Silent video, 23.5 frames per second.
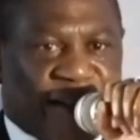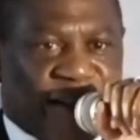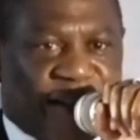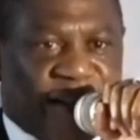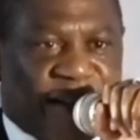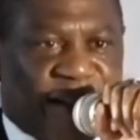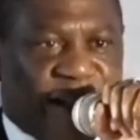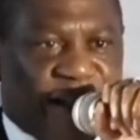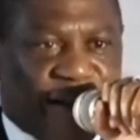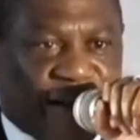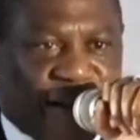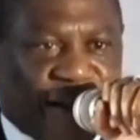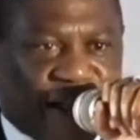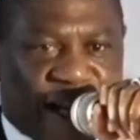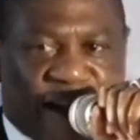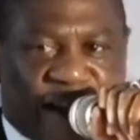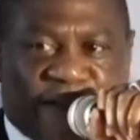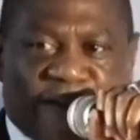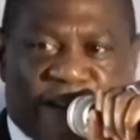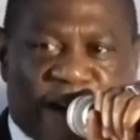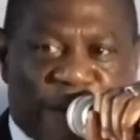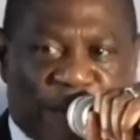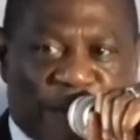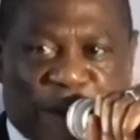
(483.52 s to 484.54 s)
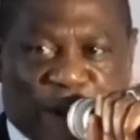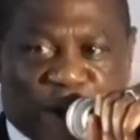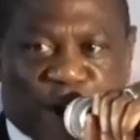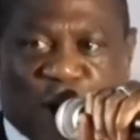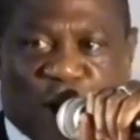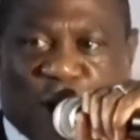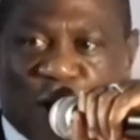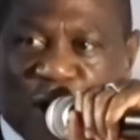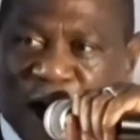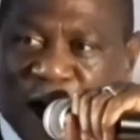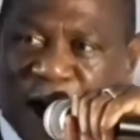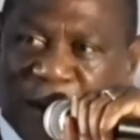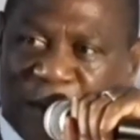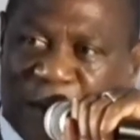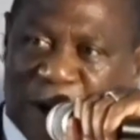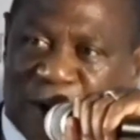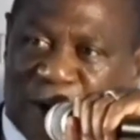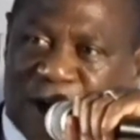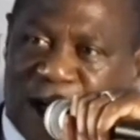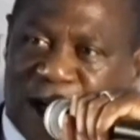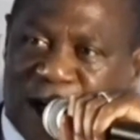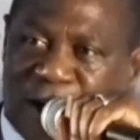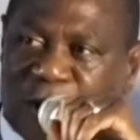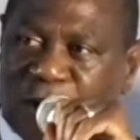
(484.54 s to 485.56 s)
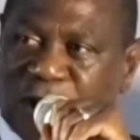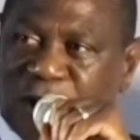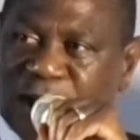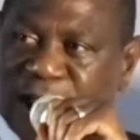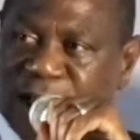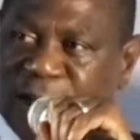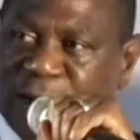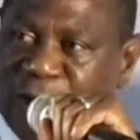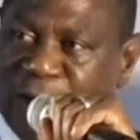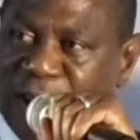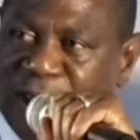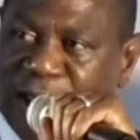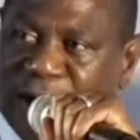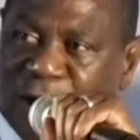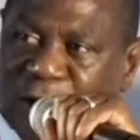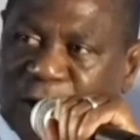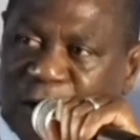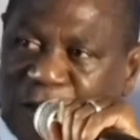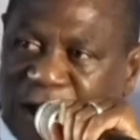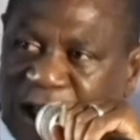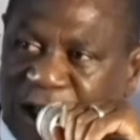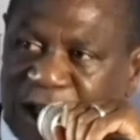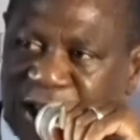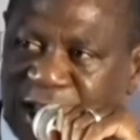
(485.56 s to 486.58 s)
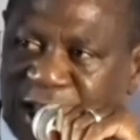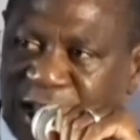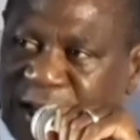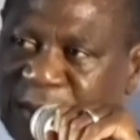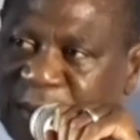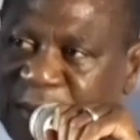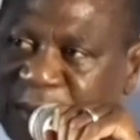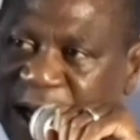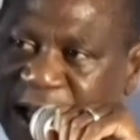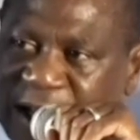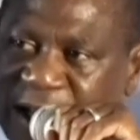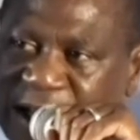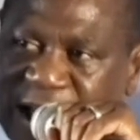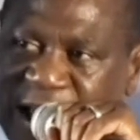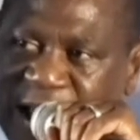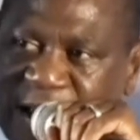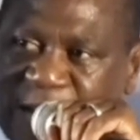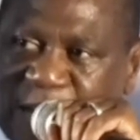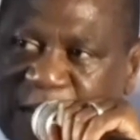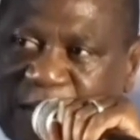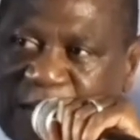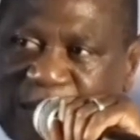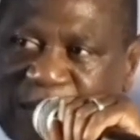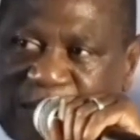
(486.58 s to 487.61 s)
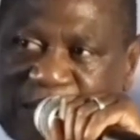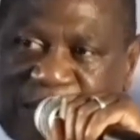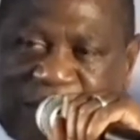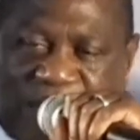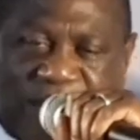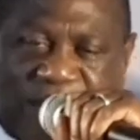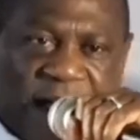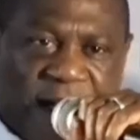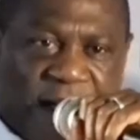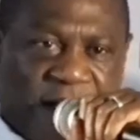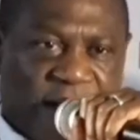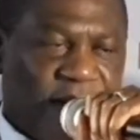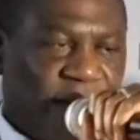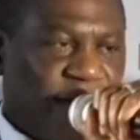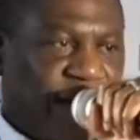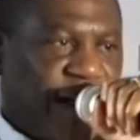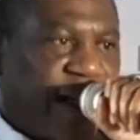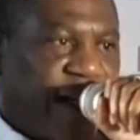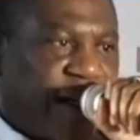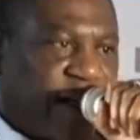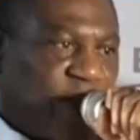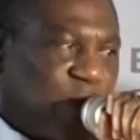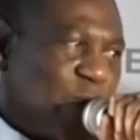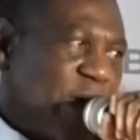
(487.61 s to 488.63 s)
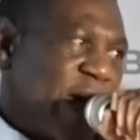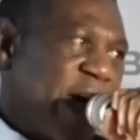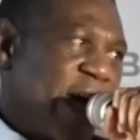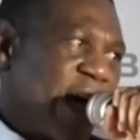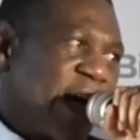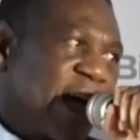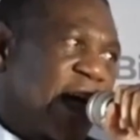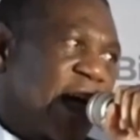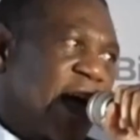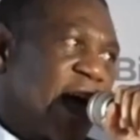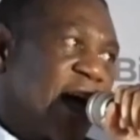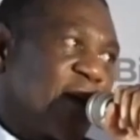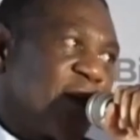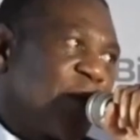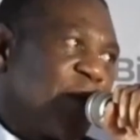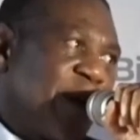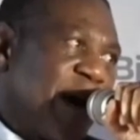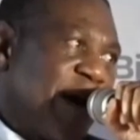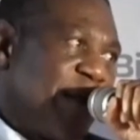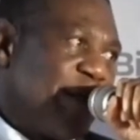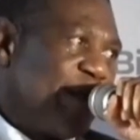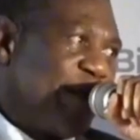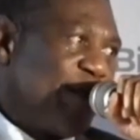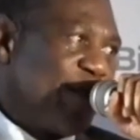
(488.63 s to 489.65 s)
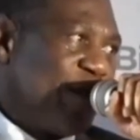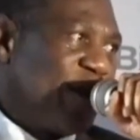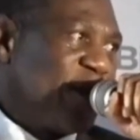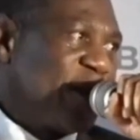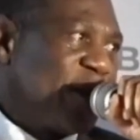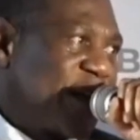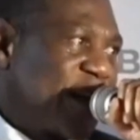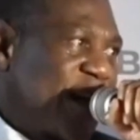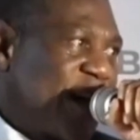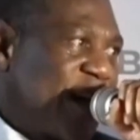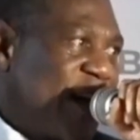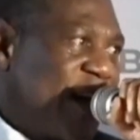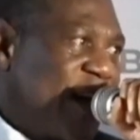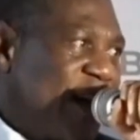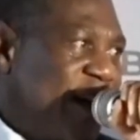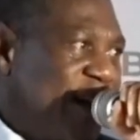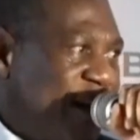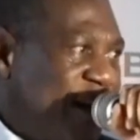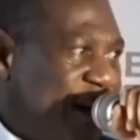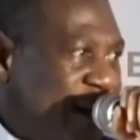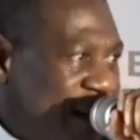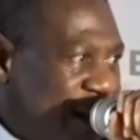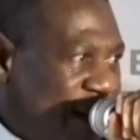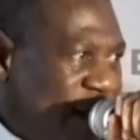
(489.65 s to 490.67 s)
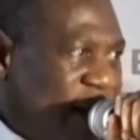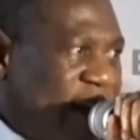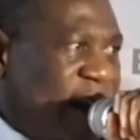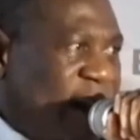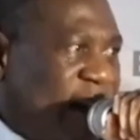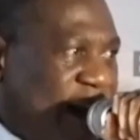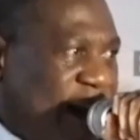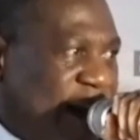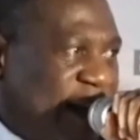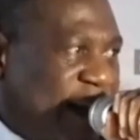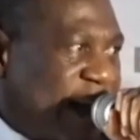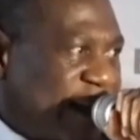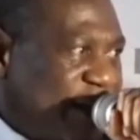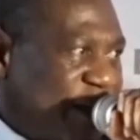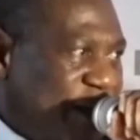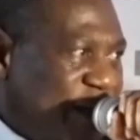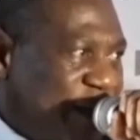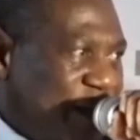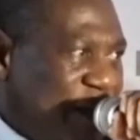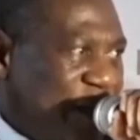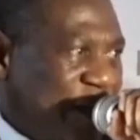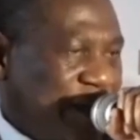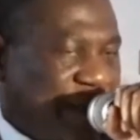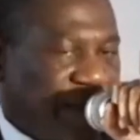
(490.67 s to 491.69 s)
There'll never be talk about Gauteng without mentioning my name, because that's where I cut my political leadership.